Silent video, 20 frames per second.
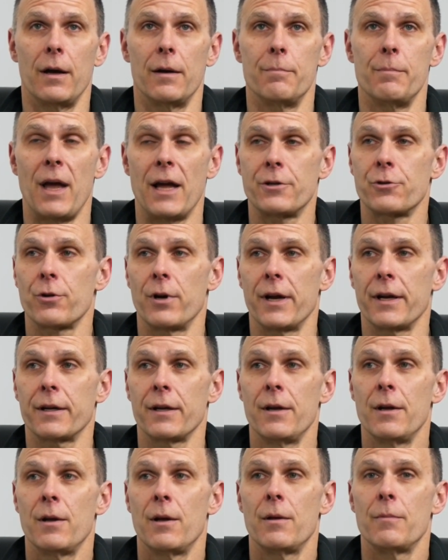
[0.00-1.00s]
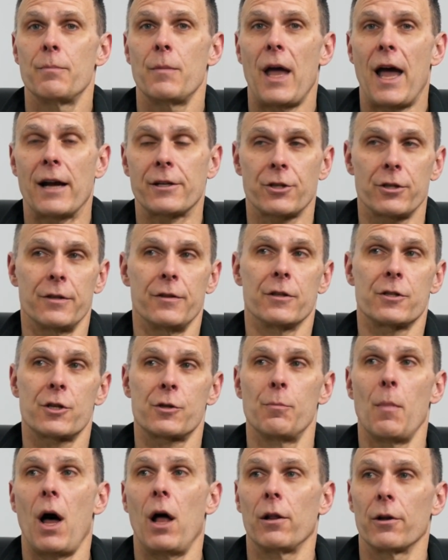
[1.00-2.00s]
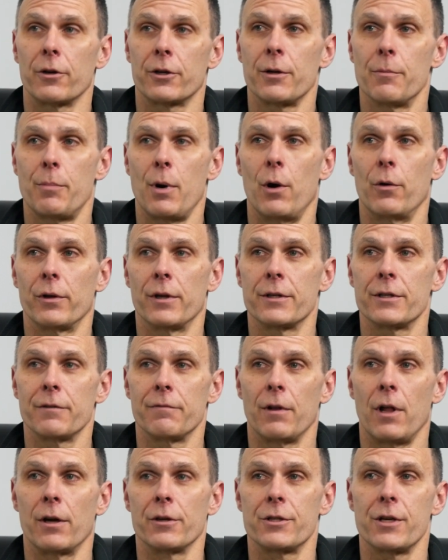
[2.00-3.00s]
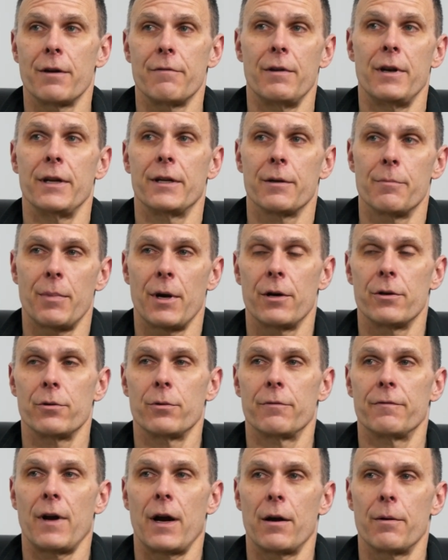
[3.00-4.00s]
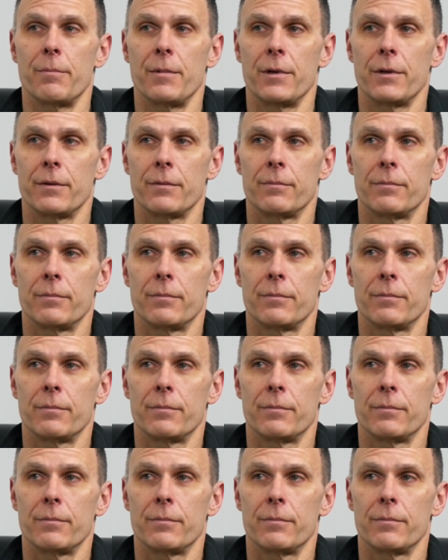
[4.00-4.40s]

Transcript: metric, actually the smaller component of longevity compared to environment.